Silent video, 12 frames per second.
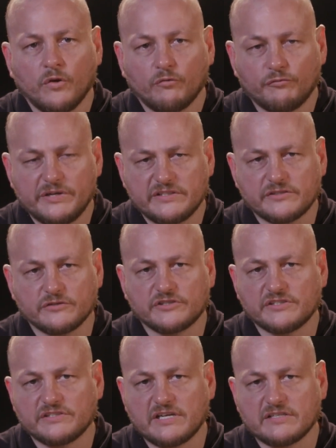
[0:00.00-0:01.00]
Research
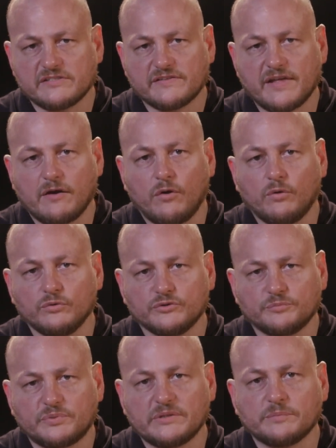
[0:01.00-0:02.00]
suggests that
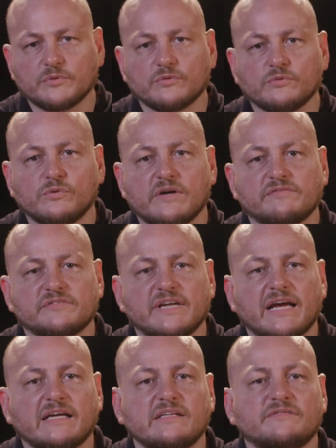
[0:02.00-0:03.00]
older people who have
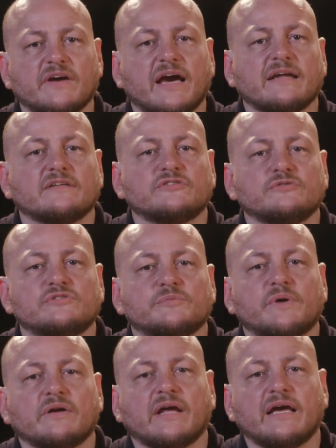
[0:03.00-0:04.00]
negative attitudes
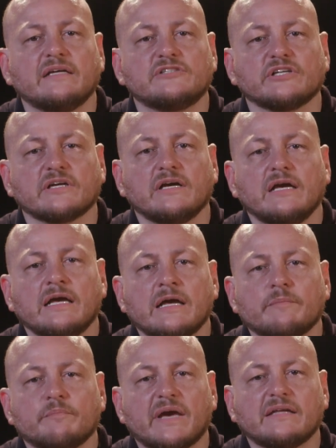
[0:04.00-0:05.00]
about aging
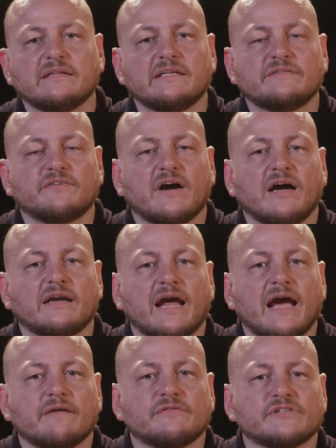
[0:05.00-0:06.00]
may live on
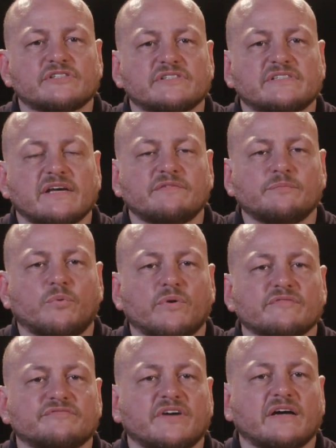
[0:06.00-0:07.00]
average
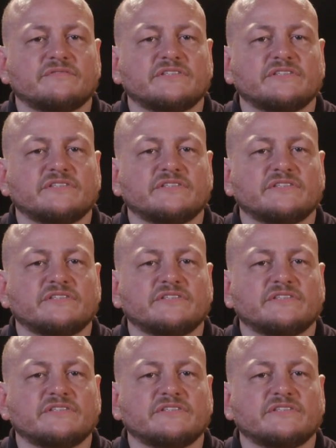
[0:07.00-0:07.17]
7.5